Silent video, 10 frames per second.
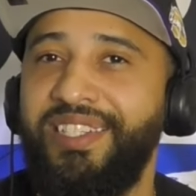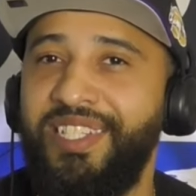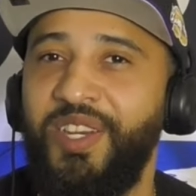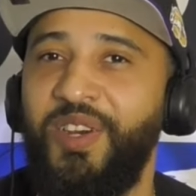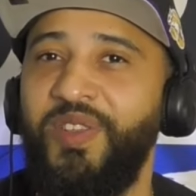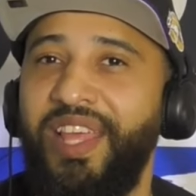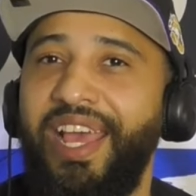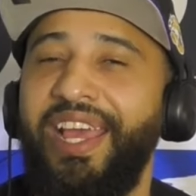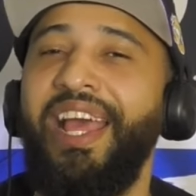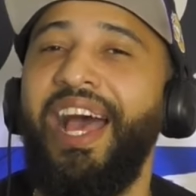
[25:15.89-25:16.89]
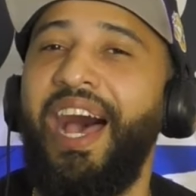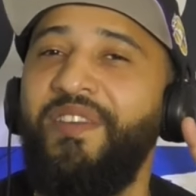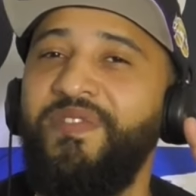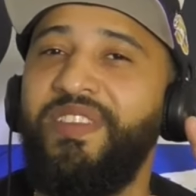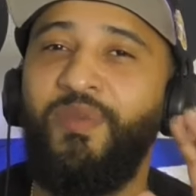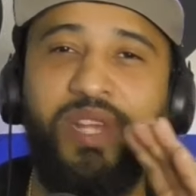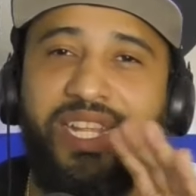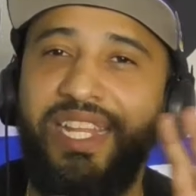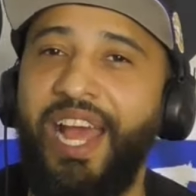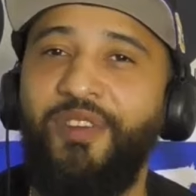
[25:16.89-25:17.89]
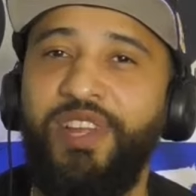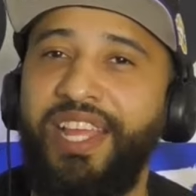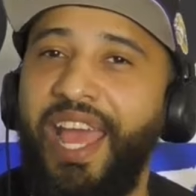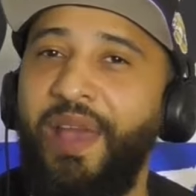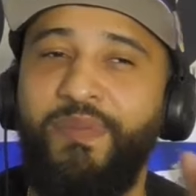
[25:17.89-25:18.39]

a show that I we did not recap.